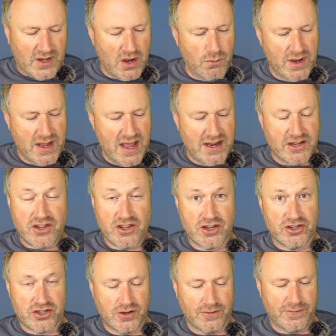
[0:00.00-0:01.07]
we're getting to the good
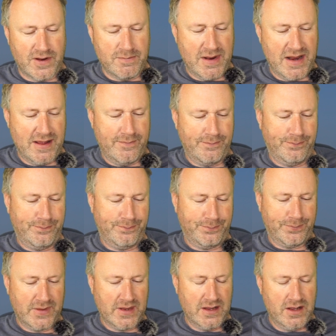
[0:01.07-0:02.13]
stuff in a minute.
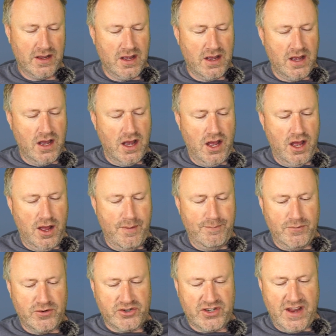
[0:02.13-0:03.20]

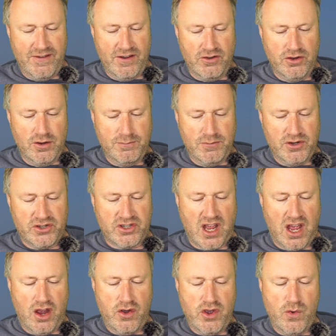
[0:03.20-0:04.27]
Serial numbers,
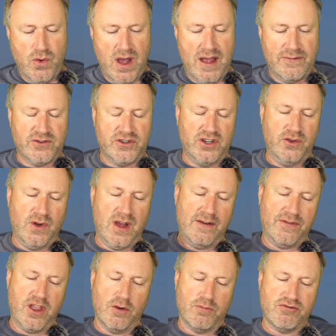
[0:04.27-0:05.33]
so you have to have
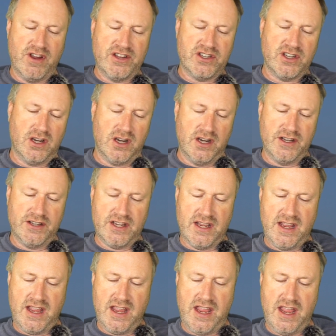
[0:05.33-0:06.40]
the operator
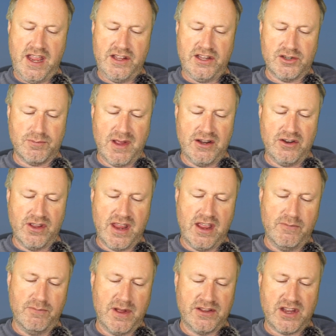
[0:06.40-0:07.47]
ID displayed on the
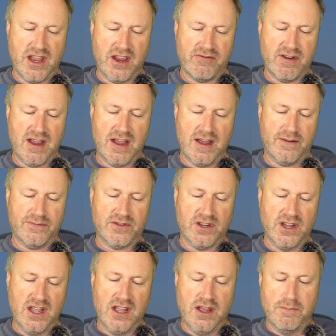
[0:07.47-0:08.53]
unmanned aircraft,
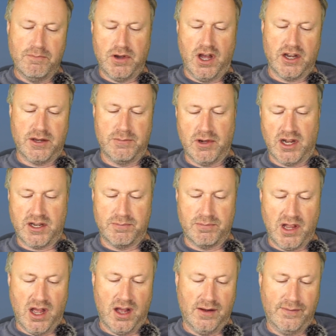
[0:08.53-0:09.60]
blah blah
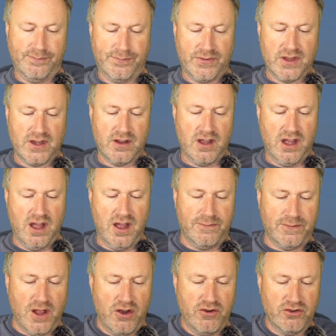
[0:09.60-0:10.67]
blah blah,
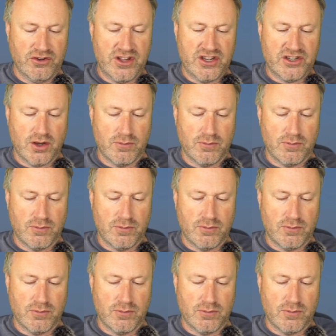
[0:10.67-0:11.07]
flown under this